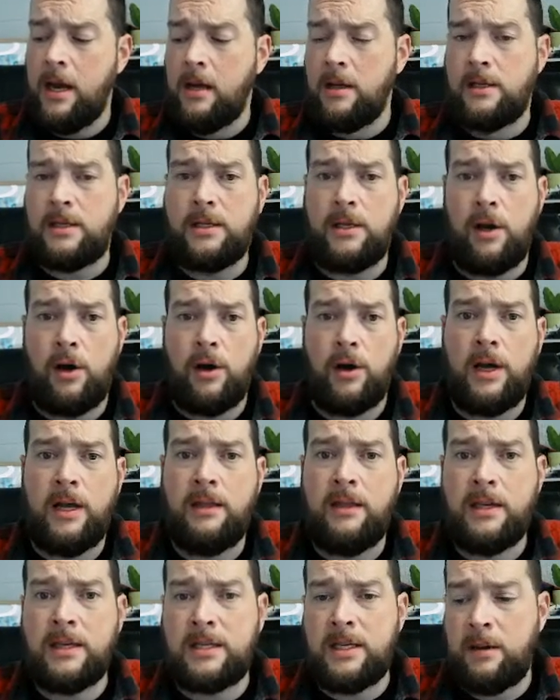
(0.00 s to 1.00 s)
So in
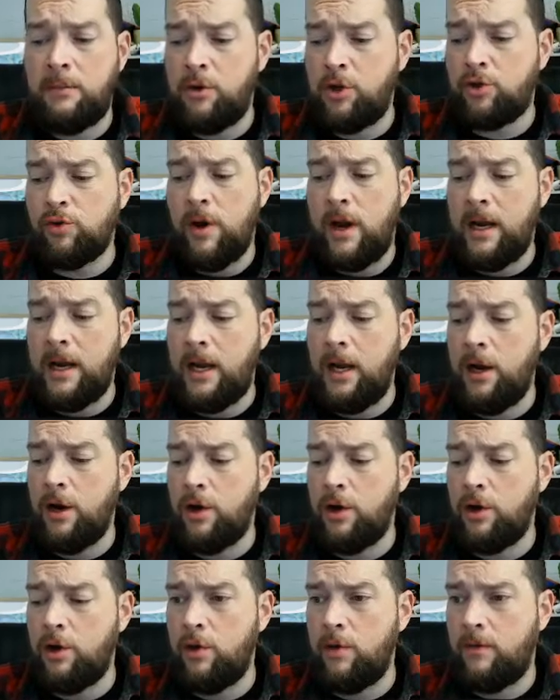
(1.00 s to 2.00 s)
this image right here,
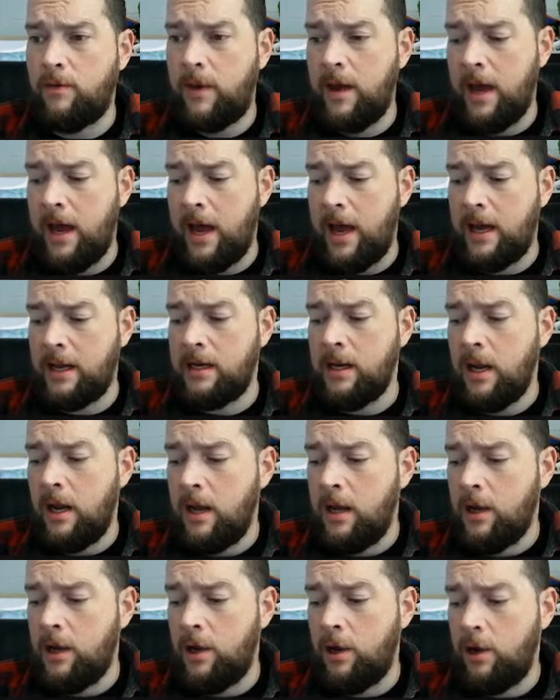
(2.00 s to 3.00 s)
you've got
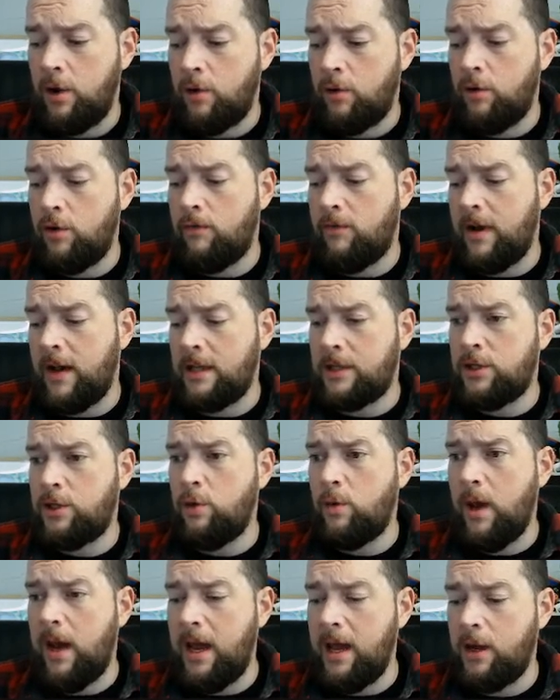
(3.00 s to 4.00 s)

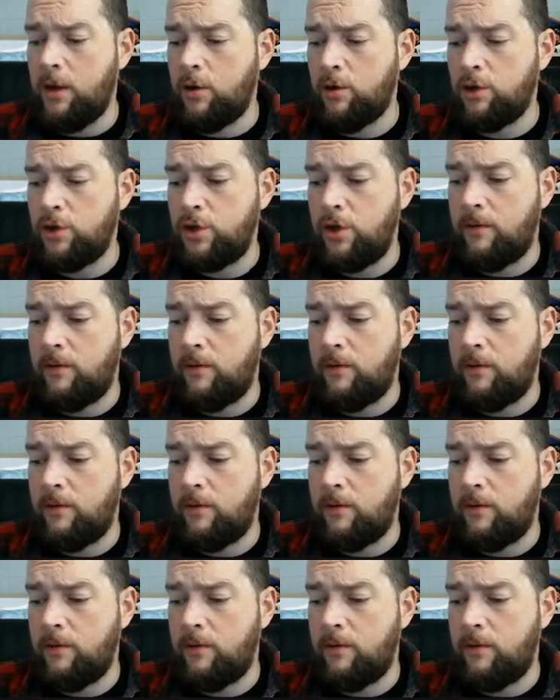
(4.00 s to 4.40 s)
two angles.